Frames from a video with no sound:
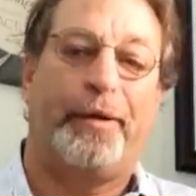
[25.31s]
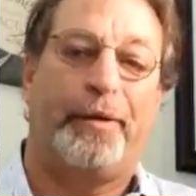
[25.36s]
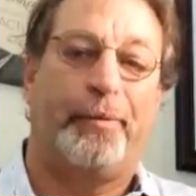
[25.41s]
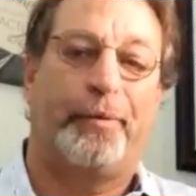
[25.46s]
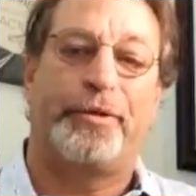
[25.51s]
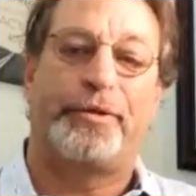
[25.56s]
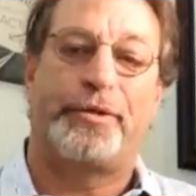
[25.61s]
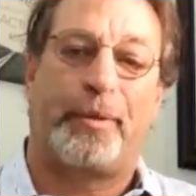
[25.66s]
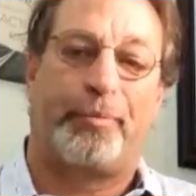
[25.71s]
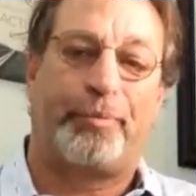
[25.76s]

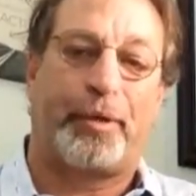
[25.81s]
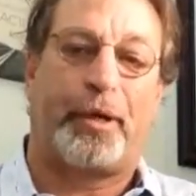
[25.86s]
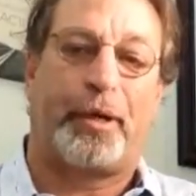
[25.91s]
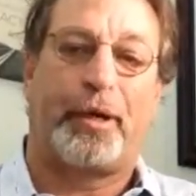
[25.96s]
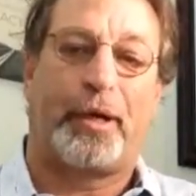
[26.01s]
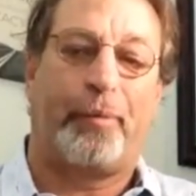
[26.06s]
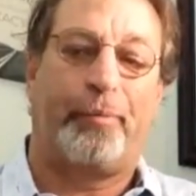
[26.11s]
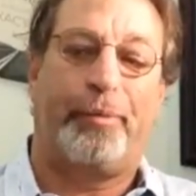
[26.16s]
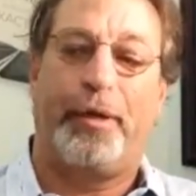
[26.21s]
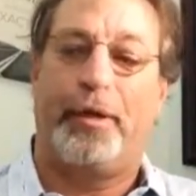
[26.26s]
doing something on
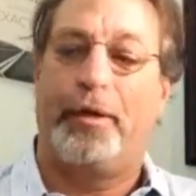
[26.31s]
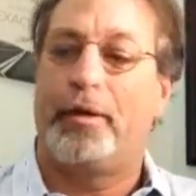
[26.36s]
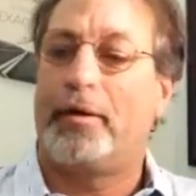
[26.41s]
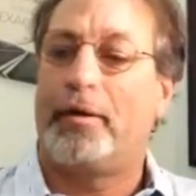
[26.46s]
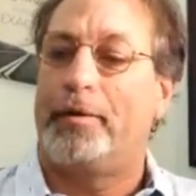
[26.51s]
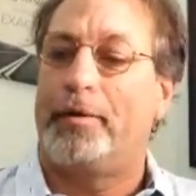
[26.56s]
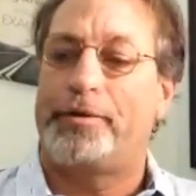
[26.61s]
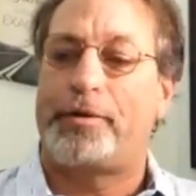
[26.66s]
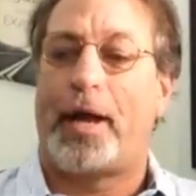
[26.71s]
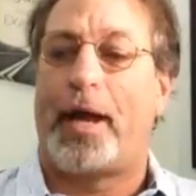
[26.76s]
the
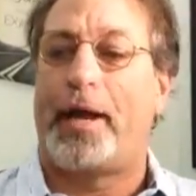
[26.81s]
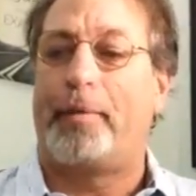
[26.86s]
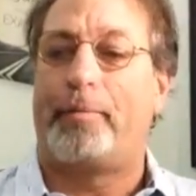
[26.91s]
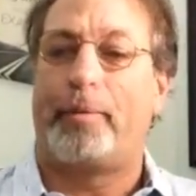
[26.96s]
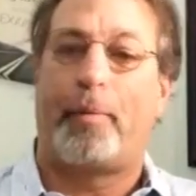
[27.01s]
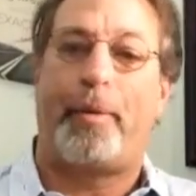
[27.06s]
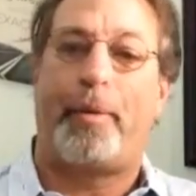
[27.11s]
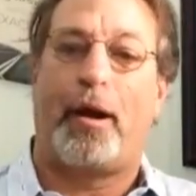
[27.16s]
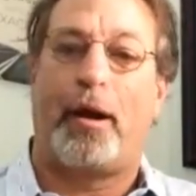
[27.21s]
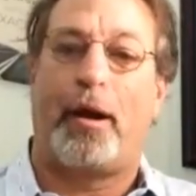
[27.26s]
computer or trying to
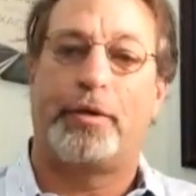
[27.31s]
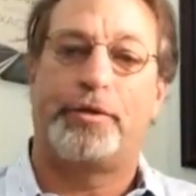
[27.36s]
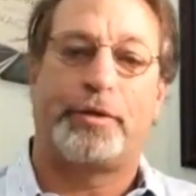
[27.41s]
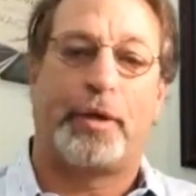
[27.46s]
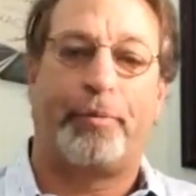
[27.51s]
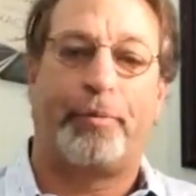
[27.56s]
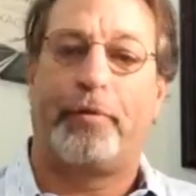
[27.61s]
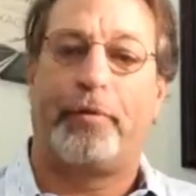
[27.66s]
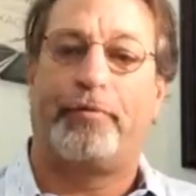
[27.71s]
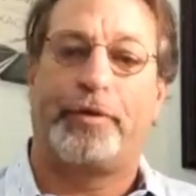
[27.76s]
prepare
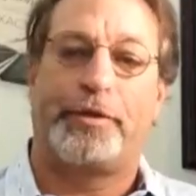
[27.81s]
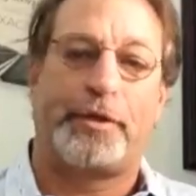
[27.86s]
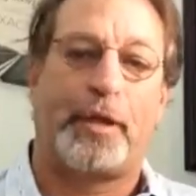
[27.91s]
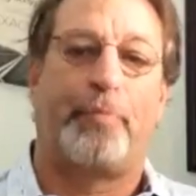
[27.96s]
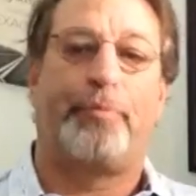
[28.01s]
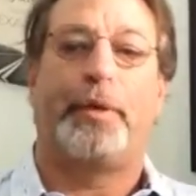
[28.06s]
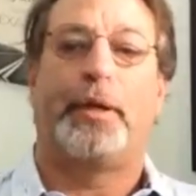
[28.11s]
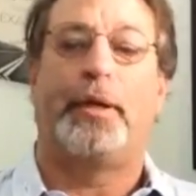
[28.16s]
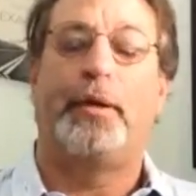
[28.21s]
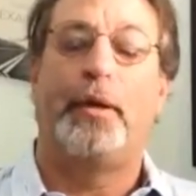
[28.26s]
something for
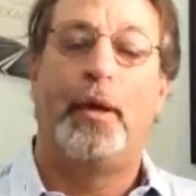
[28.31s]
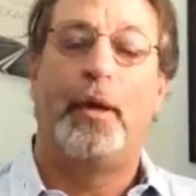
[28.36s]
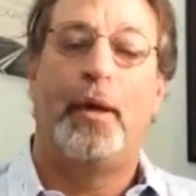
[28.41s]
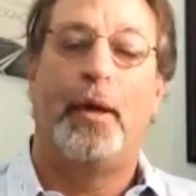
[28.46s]
something.